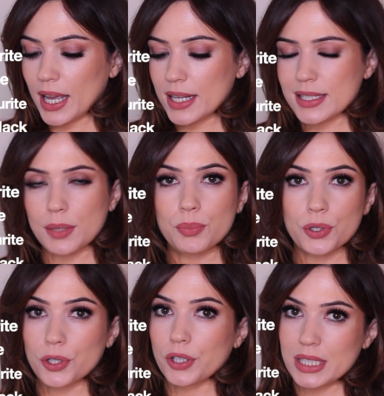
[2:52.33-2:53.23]
and a
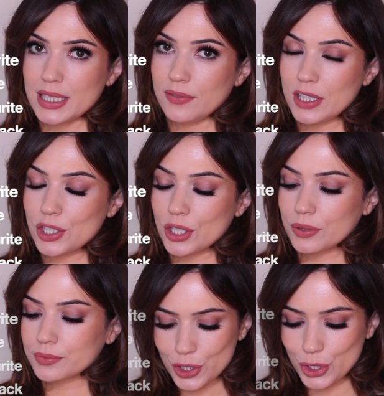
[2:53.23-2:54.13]
book or a TV
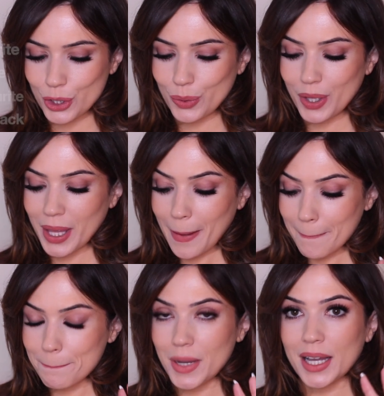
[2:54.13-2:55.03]
show. So
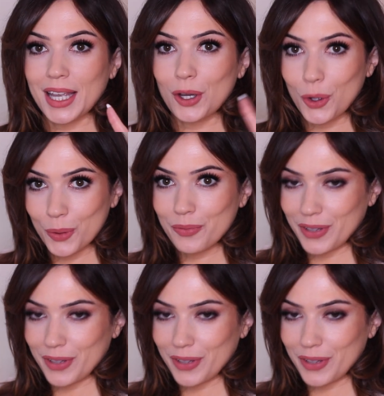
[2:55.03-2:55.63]
my home